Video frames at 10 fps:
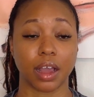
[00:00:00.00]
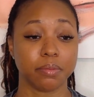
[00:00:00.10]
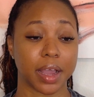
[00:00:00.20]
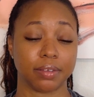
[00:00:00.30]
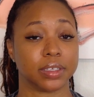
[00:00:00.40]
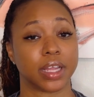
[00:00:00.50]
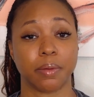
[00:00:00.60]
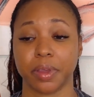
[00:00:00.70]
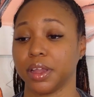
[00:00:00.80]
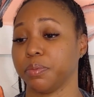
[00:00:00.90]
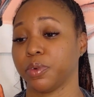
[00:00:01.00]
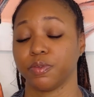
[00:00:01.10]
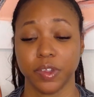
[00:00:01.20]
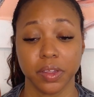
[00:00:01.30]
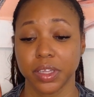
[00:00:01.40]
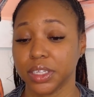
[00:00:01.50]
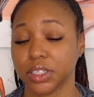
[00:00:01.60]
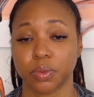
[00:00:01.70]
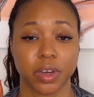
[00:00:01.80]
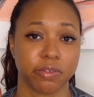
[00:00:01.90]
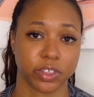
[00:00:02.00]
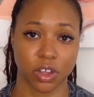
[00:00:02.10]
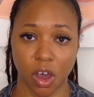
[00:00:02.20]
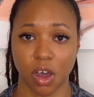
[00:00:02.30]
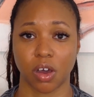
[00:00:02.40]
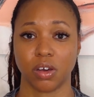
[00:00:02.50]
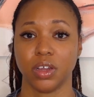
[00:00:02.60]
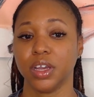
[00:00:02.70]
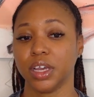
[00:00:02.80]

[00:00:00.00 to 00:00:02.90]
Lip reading: I'm gonna have to stop at Pavilions or whatever it's called.